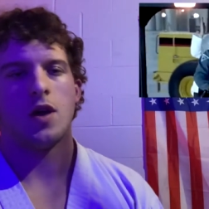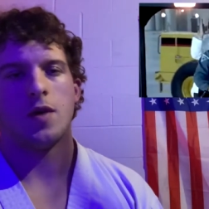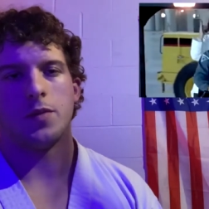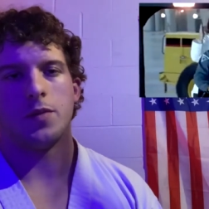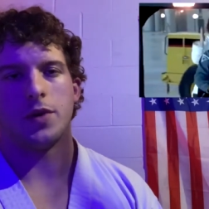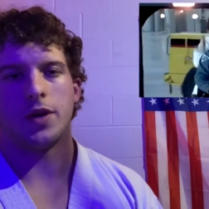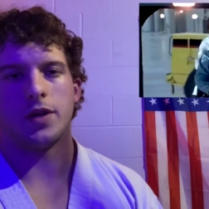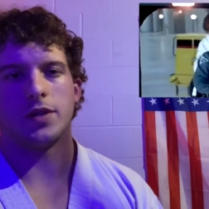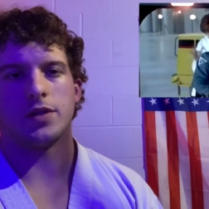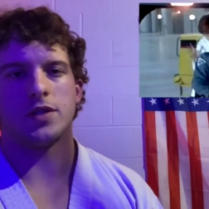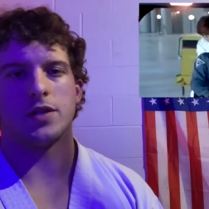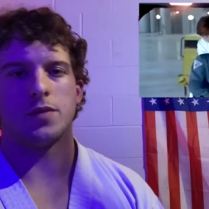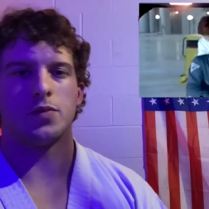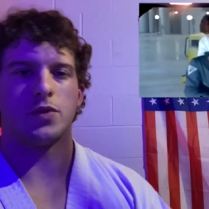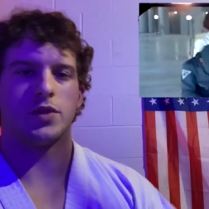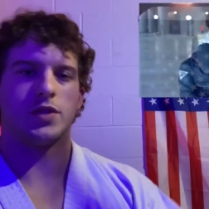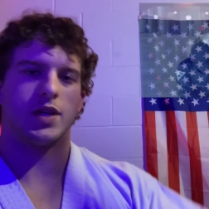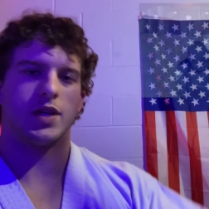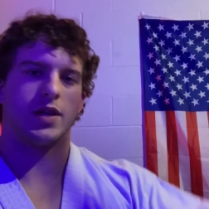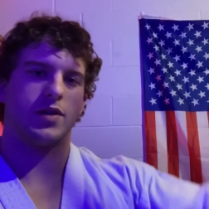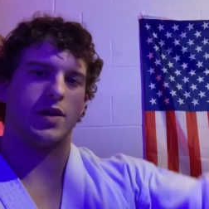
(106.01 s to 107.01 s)
but it is
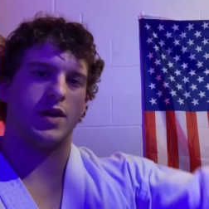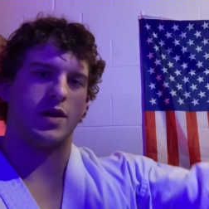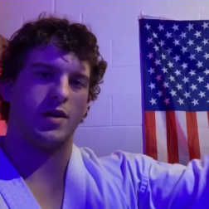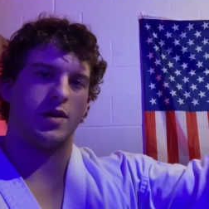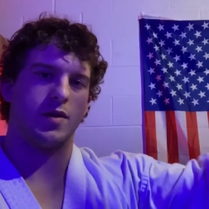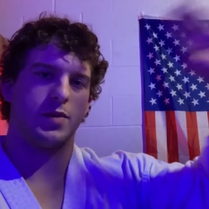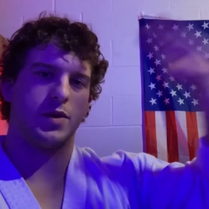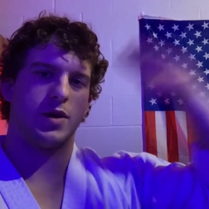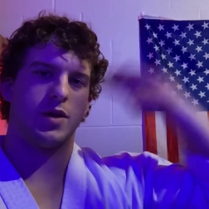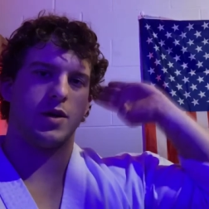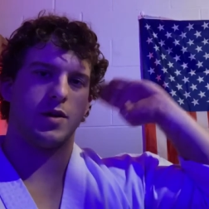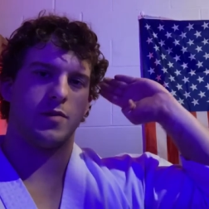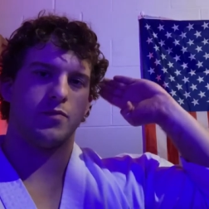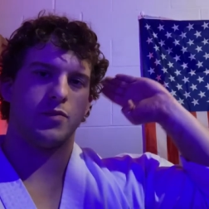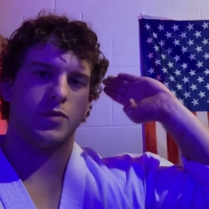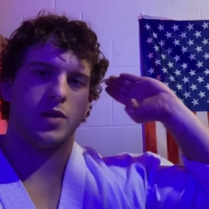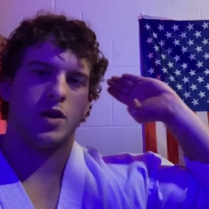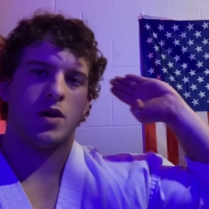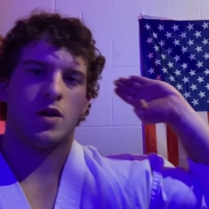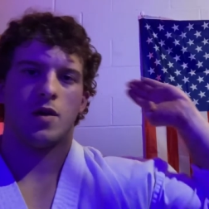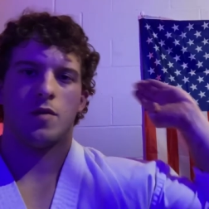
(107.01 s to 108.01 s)
simply taking the hand up here,
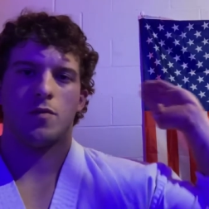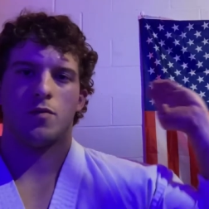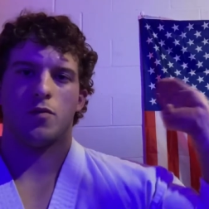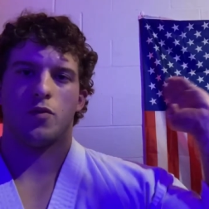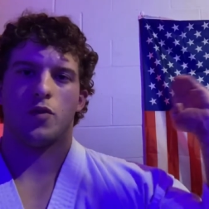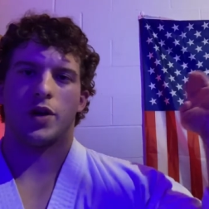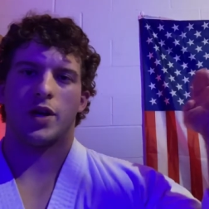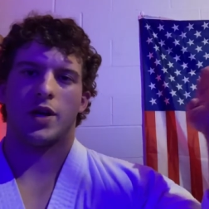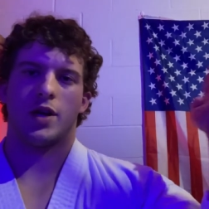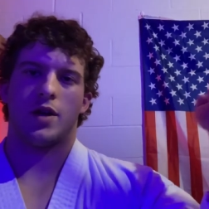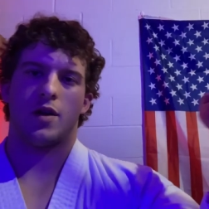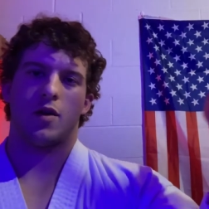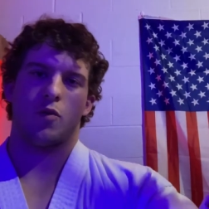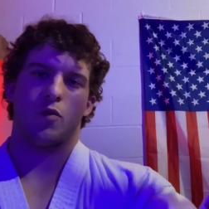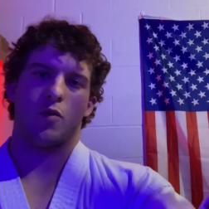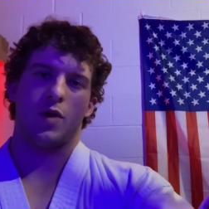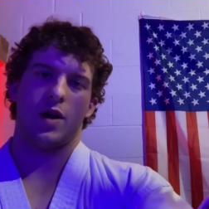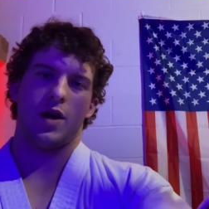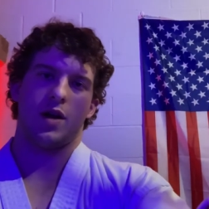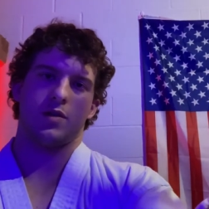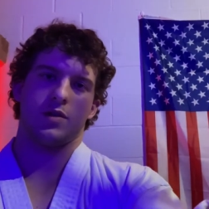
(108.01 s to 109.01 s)
bringing it
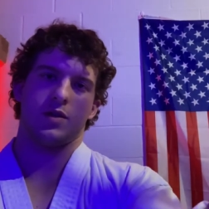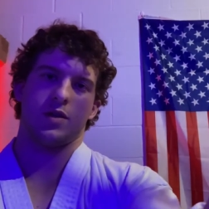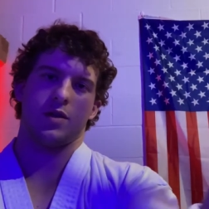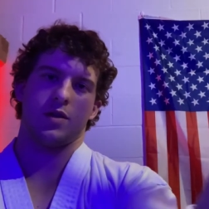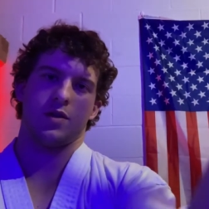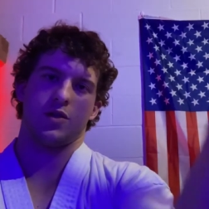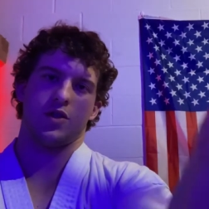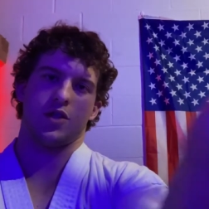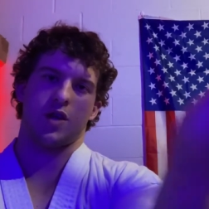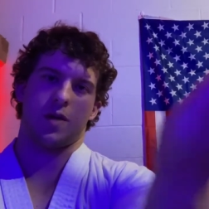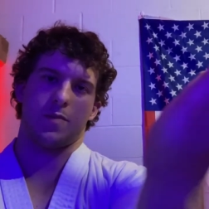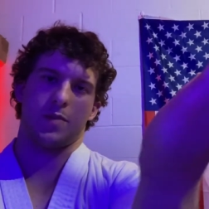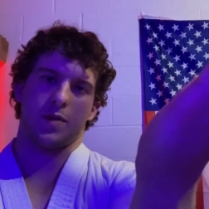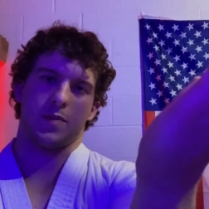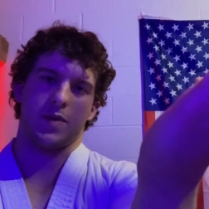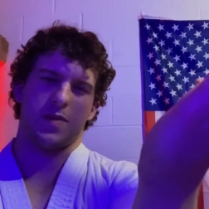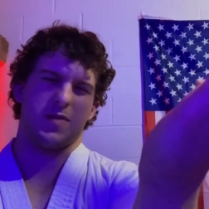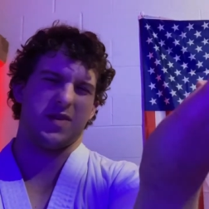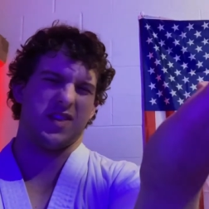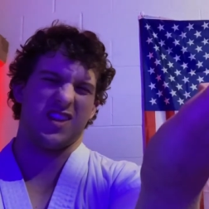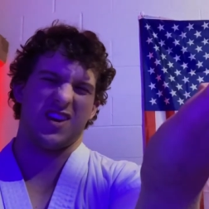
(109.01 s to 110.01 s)
around, chopping
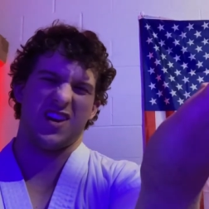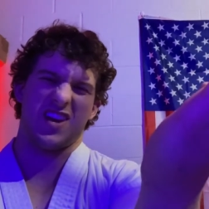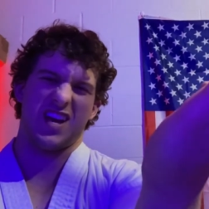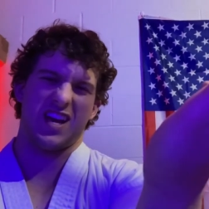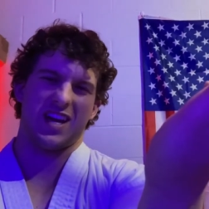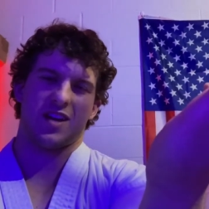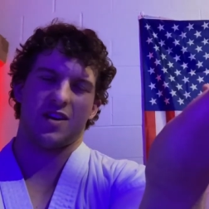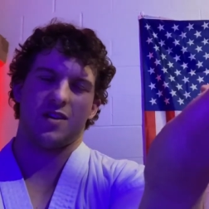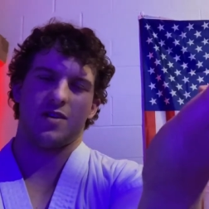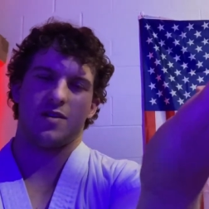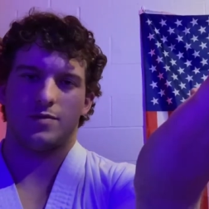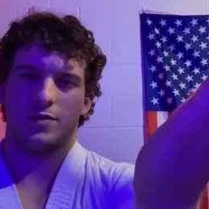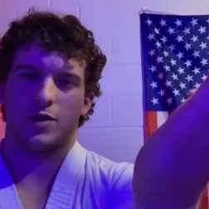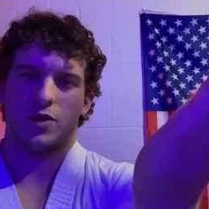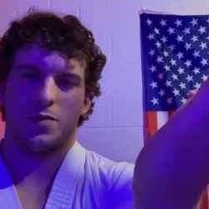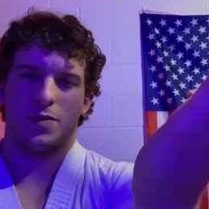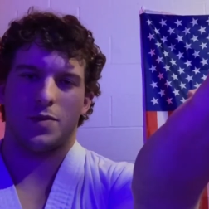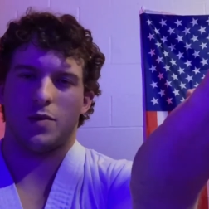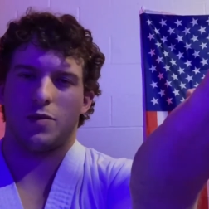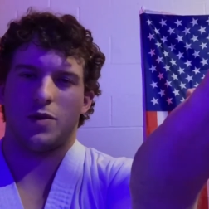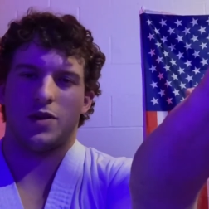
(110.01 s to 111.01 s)
maybe the neck,
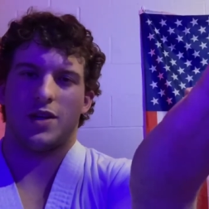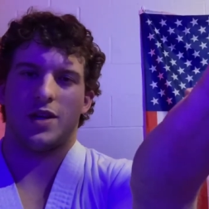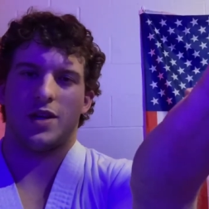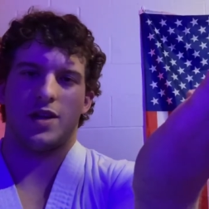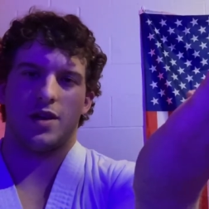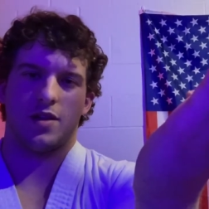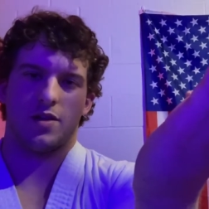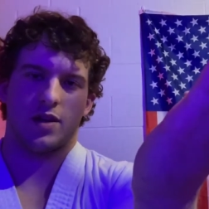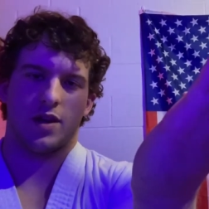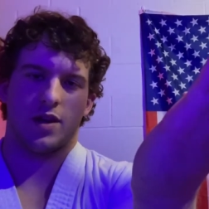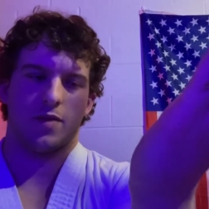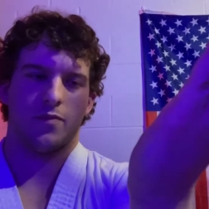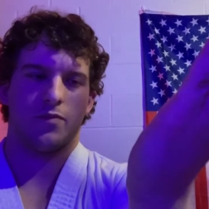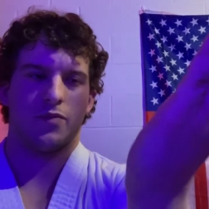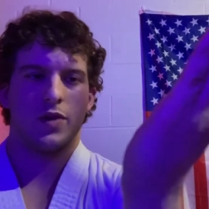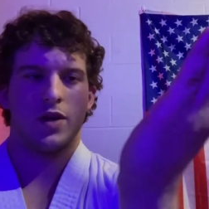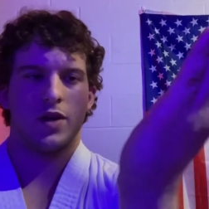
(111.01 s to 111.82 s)
could be really anything,